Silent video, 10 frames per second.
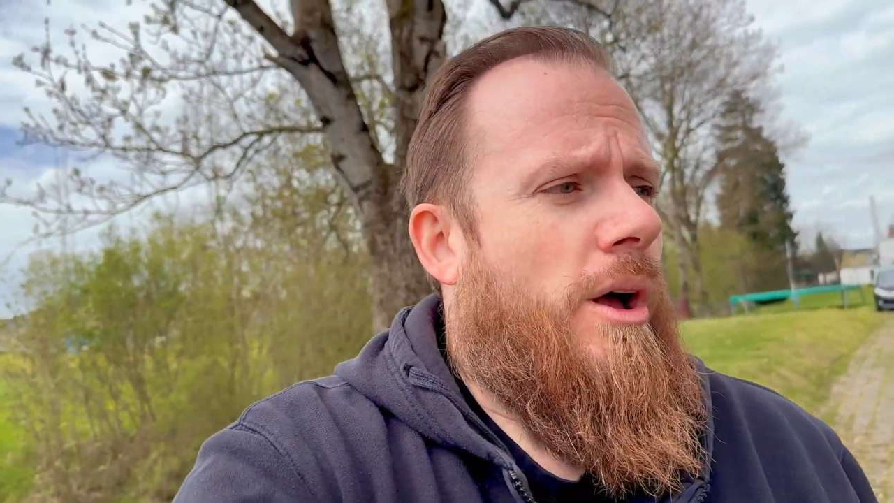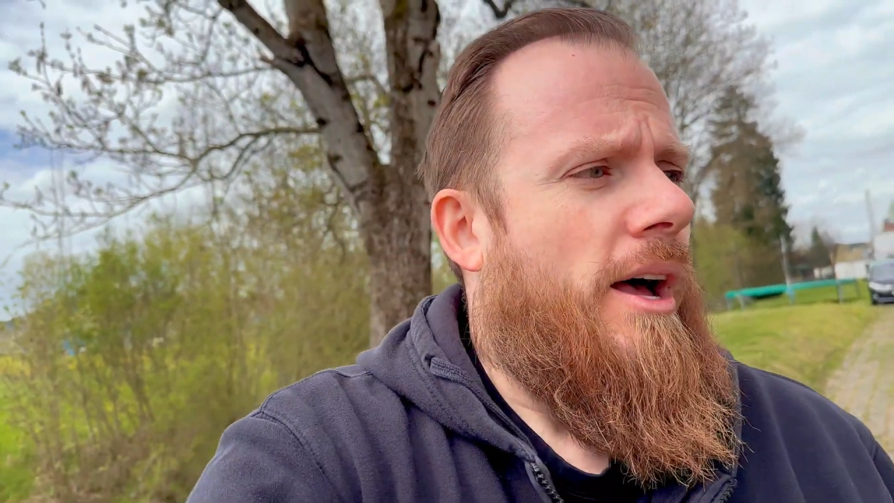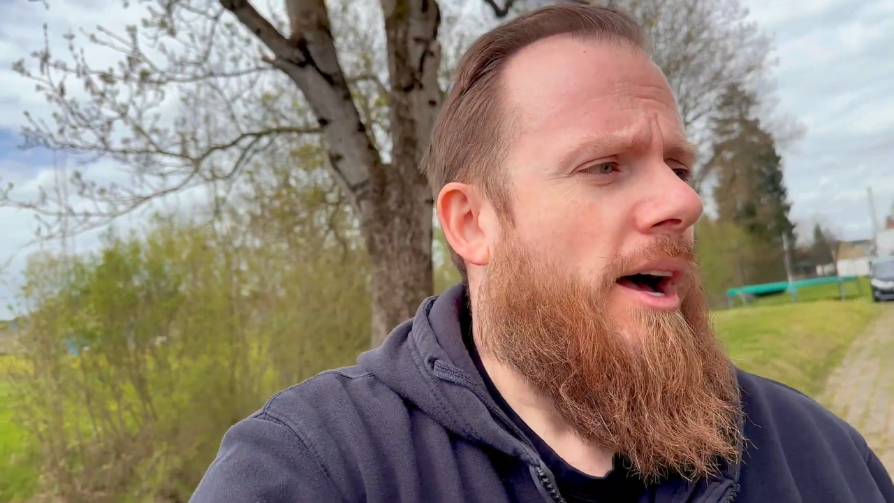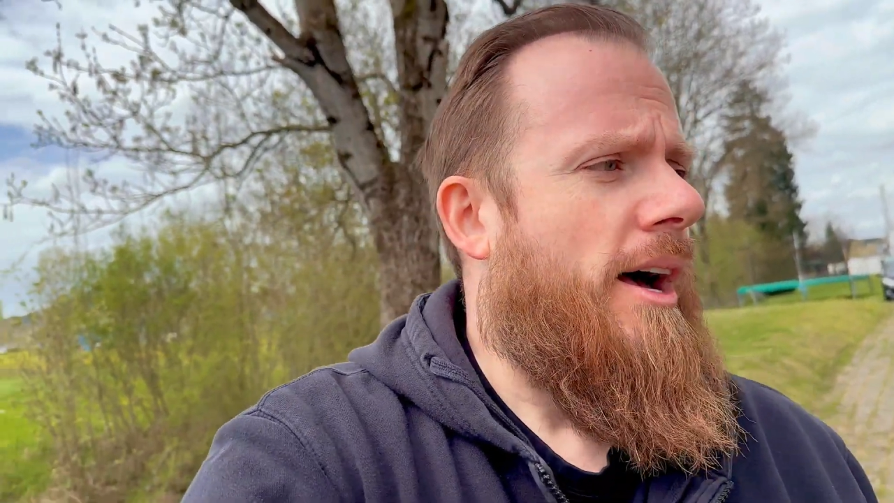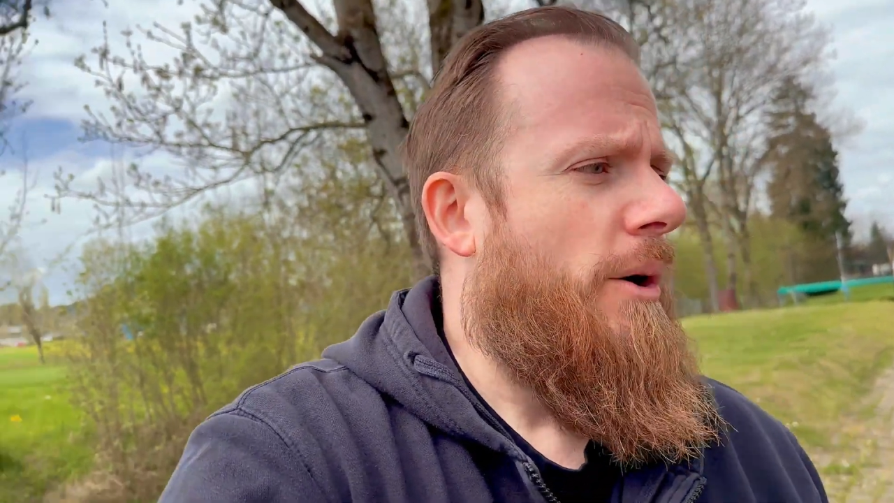
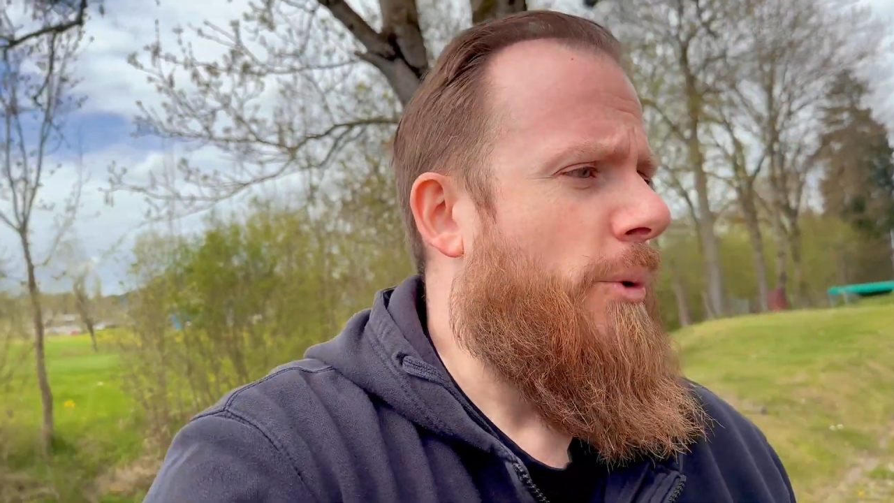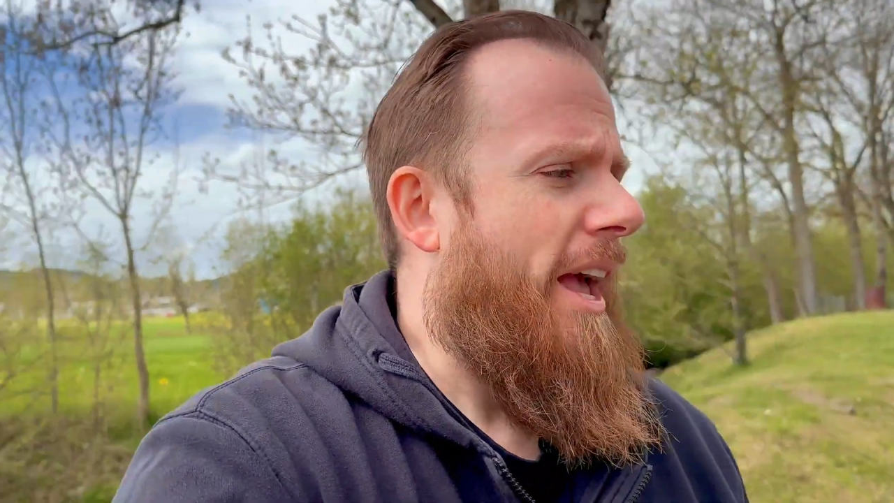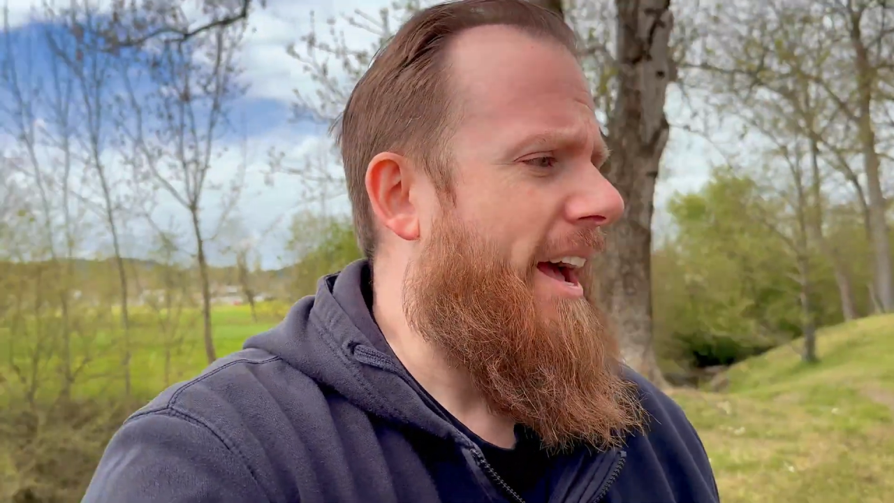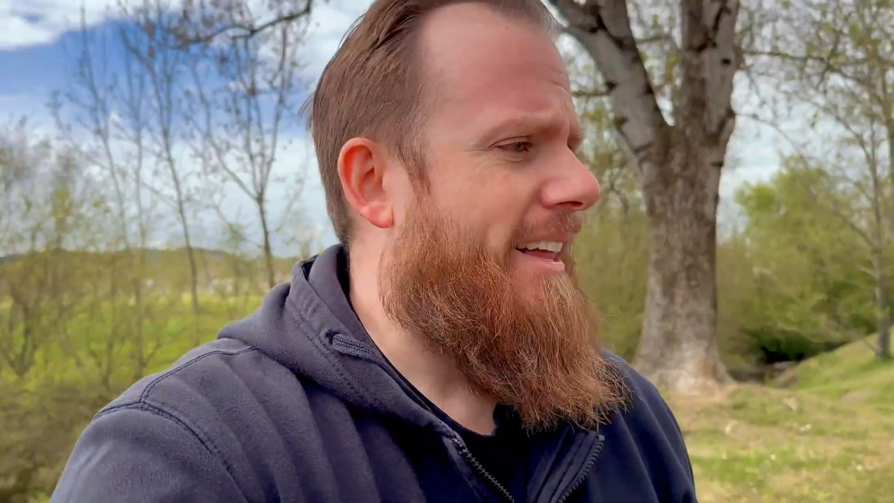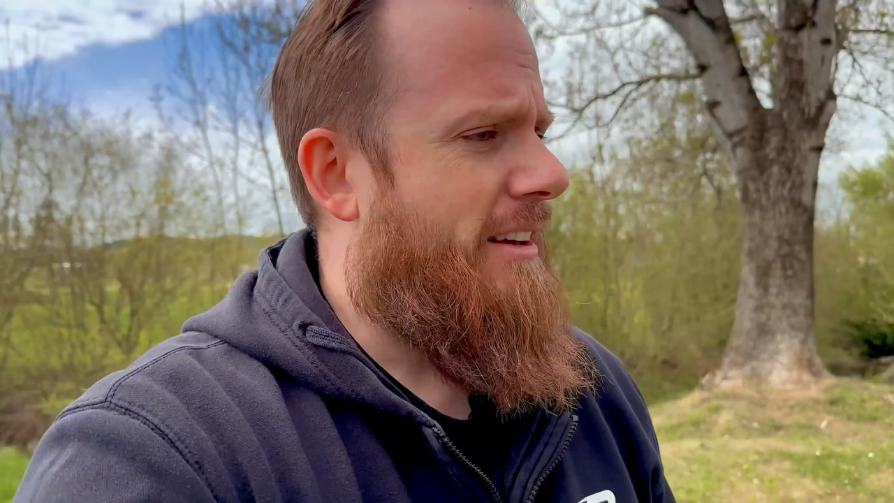We
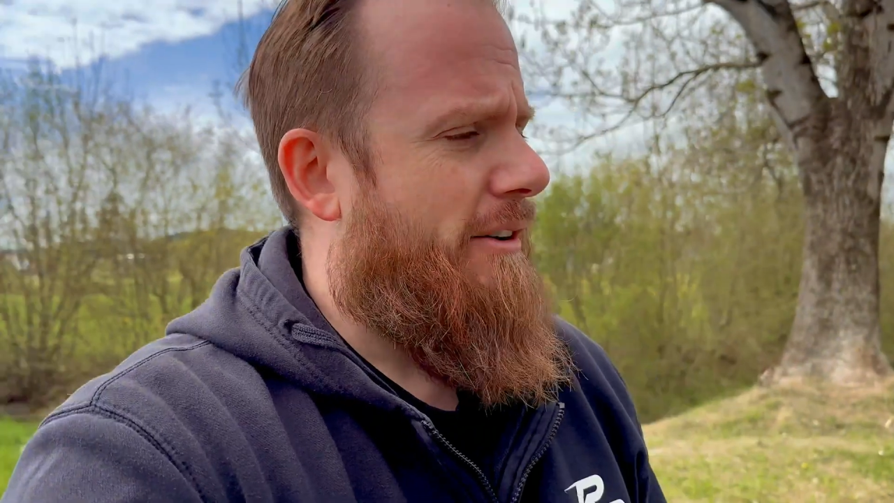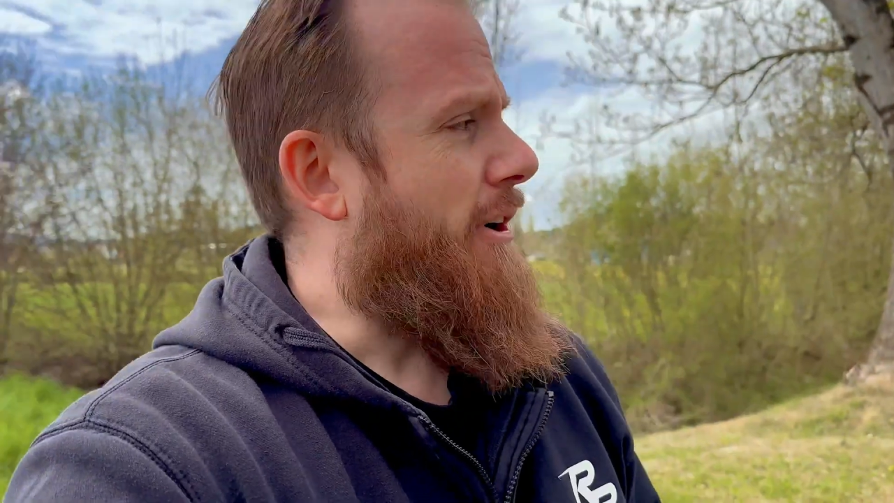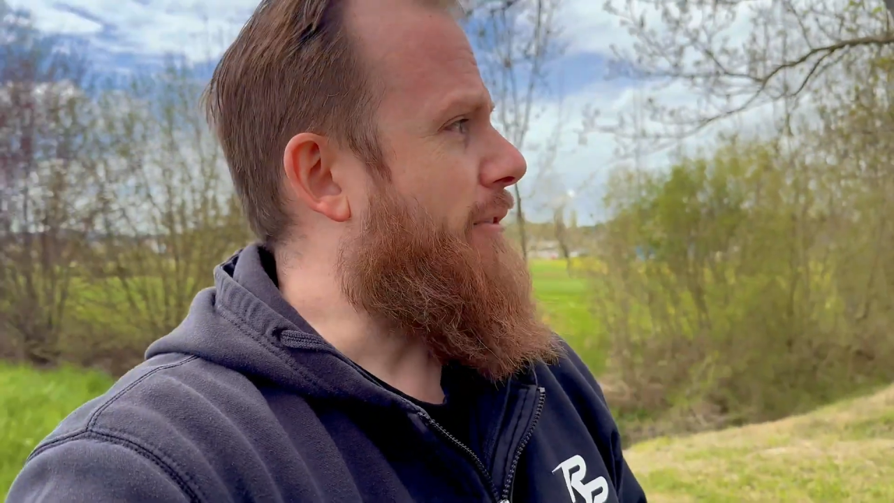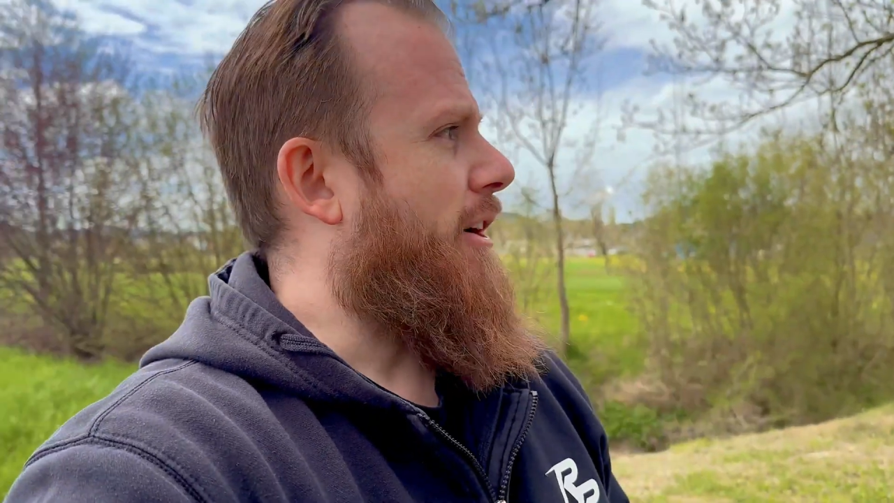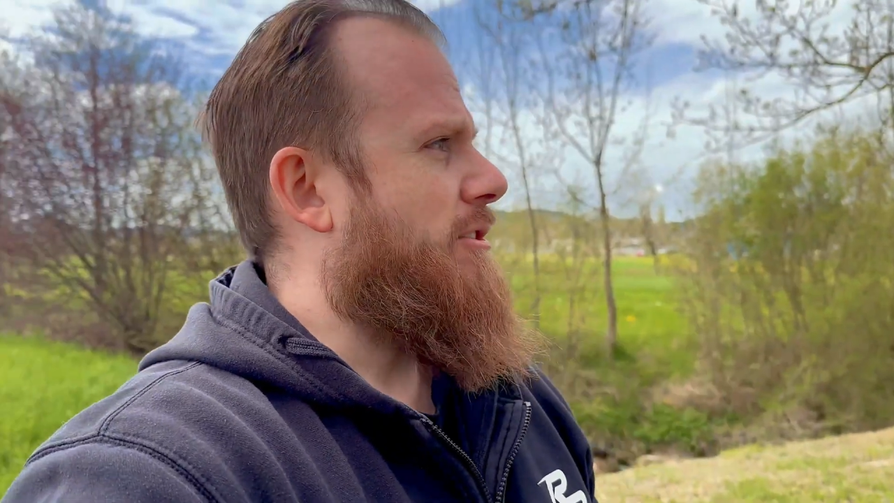had
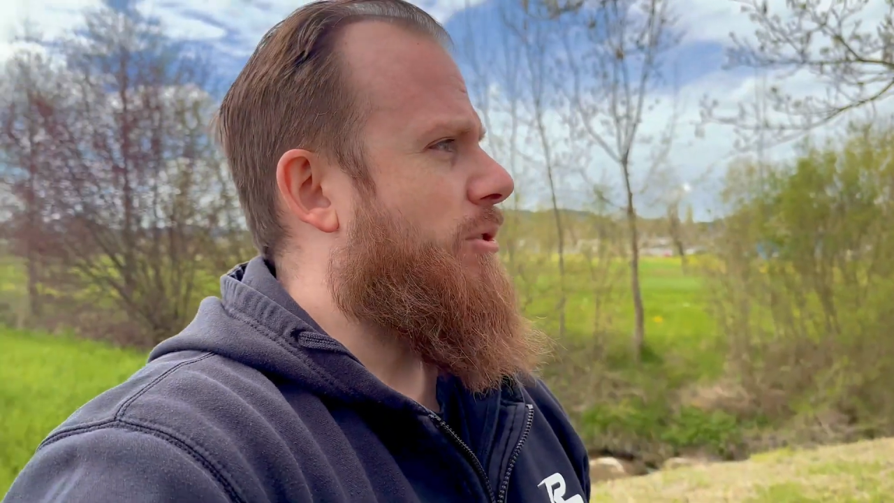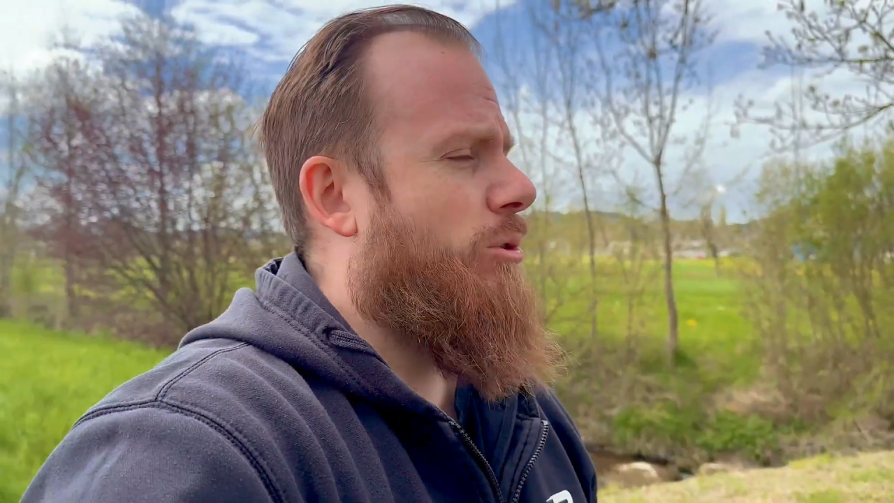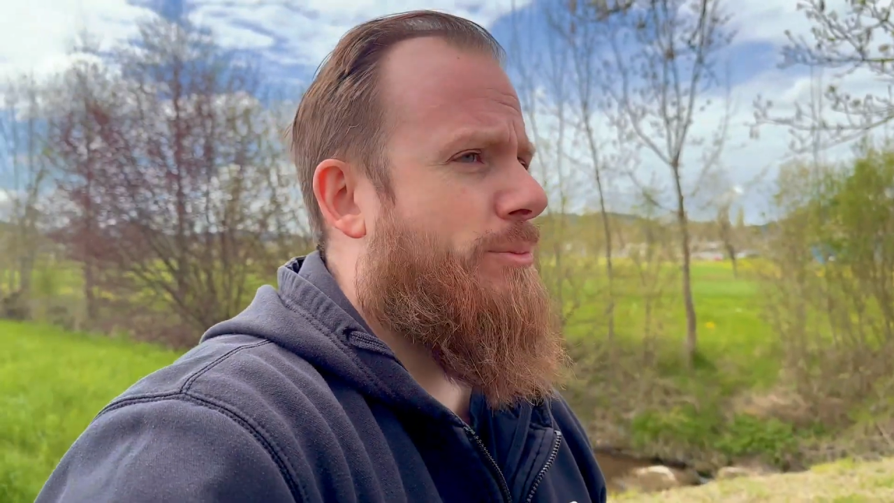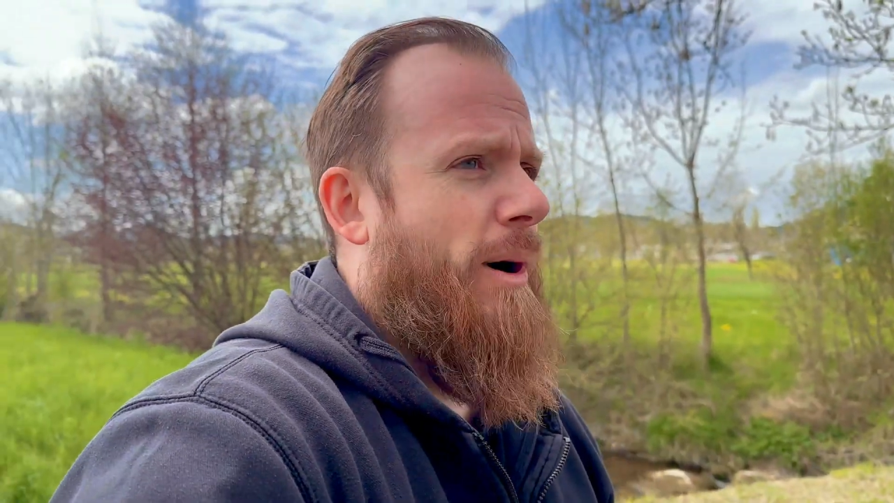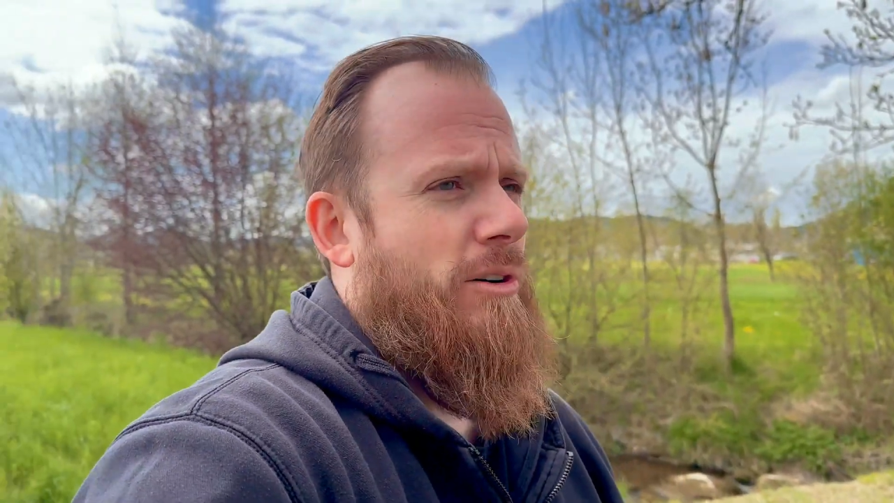500
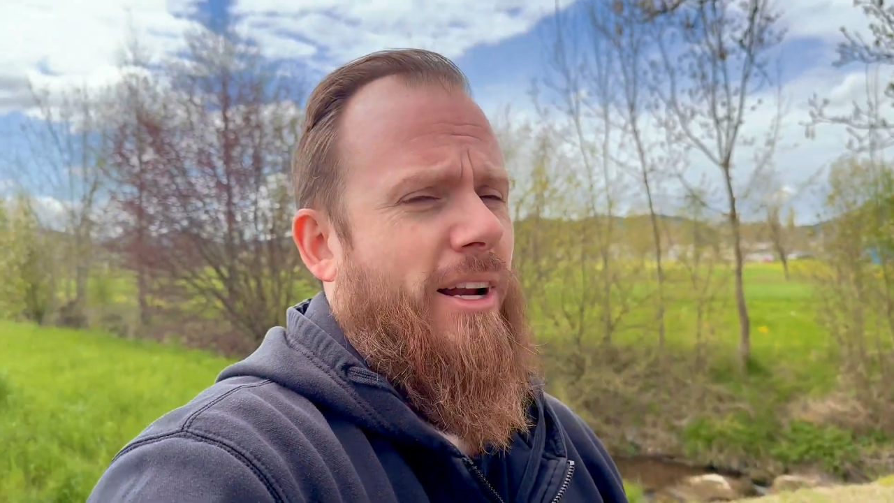horsepower